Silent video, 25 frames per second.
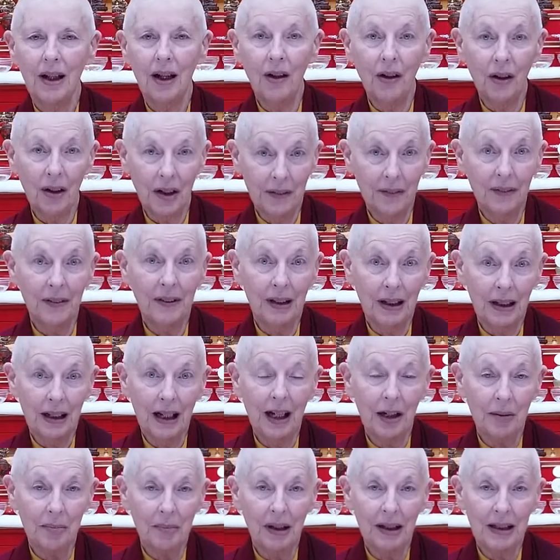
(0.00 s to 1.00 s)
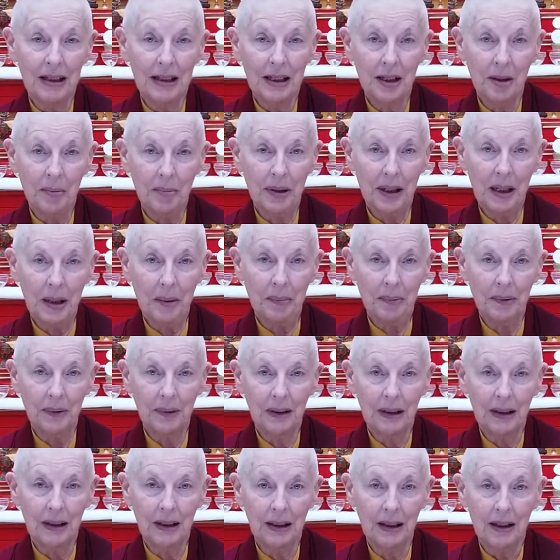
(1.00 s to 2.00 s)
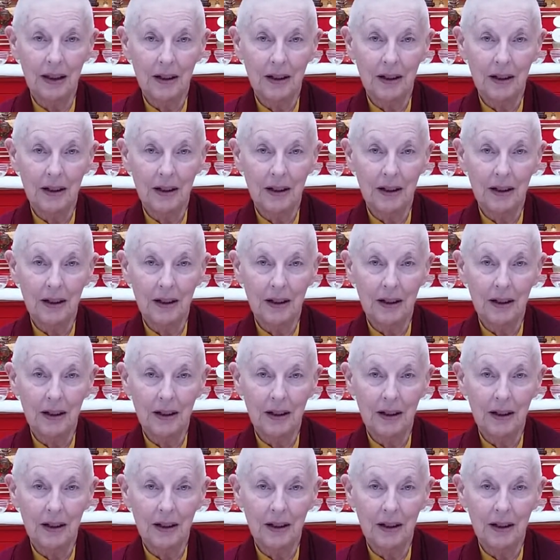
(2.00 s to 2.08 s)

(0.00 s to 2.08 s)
lot of other like-minded people.